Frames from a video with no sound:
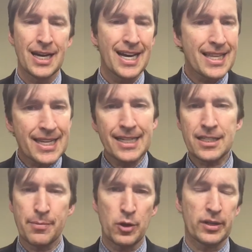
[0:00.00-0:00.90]
In these
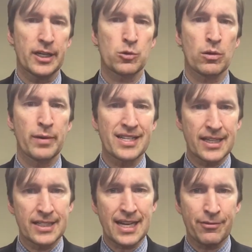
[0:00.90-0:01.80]
communities, where
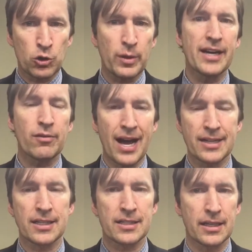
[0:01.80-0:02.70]
residents have greater
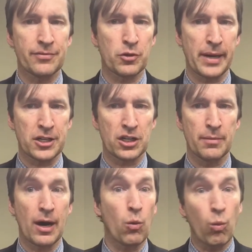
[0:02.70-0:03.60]
access to information
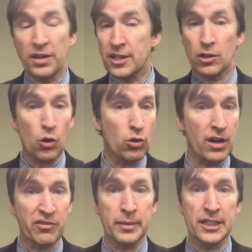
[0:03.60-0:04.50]
about what their local
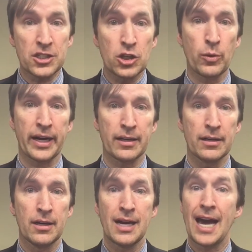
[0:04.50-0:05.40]
government is doing
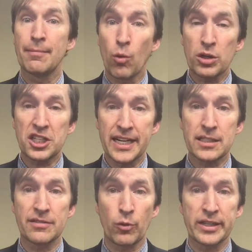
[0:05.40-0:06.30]
and more
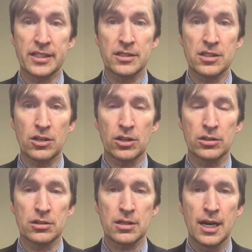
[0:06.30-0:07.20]
chance to voice
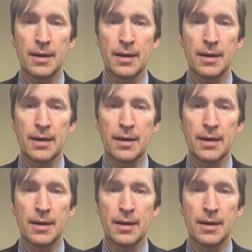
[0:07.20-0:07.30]
concerns,